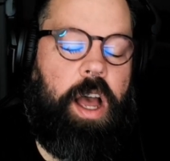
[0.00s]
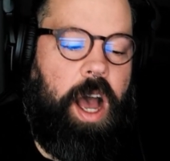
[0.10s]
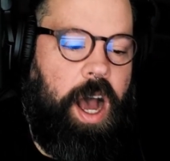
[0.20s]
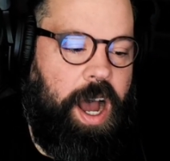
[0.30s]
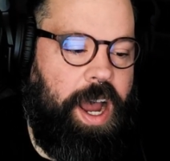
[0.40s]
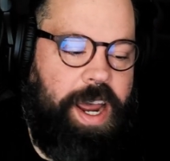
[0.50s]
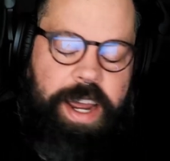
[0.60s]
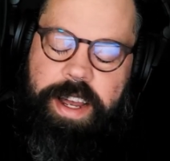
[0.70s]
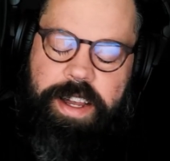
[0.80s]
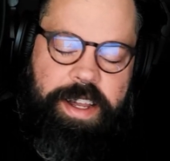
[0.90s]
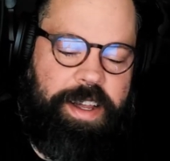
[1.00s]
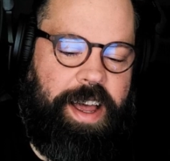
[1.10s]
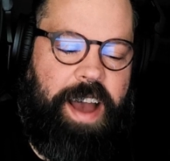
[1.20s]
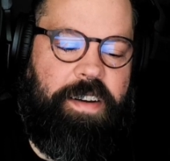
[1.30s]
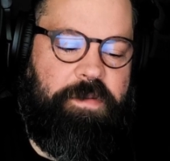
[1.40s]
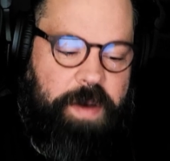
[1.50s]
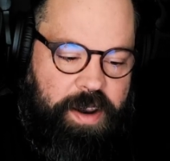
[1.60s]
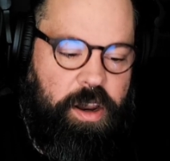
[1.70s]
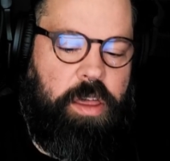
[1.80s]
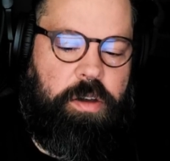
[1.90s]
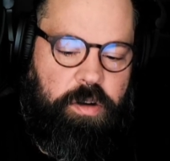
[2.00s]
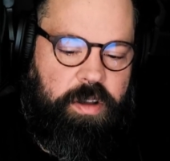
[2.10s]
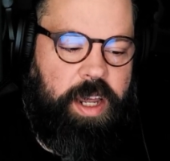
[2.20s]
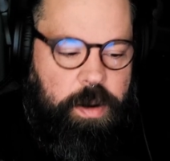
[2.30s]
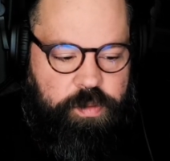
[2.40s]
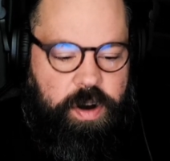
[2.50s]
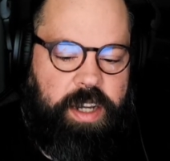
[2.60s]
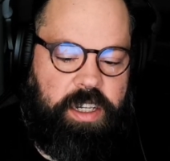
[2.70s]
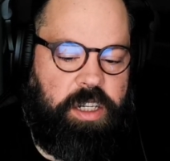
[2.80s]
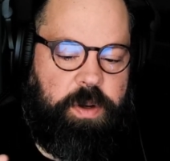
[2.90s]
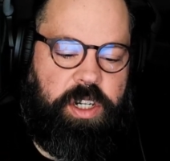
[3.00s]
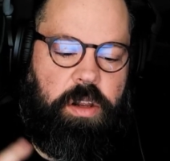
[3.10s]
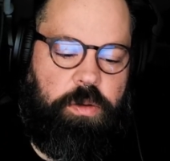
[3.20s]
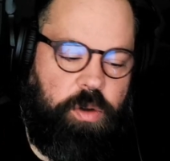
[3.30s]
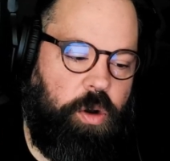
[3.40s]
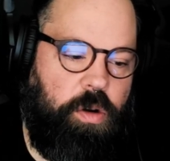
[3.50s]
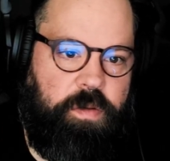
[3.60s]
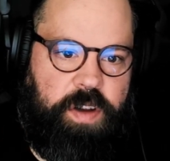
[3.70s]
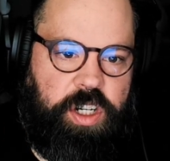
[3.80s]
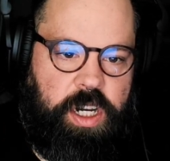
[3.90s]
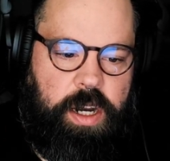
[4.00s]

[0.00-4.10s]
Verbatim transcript: I have been thoroughly impressed, especially through Eurovision.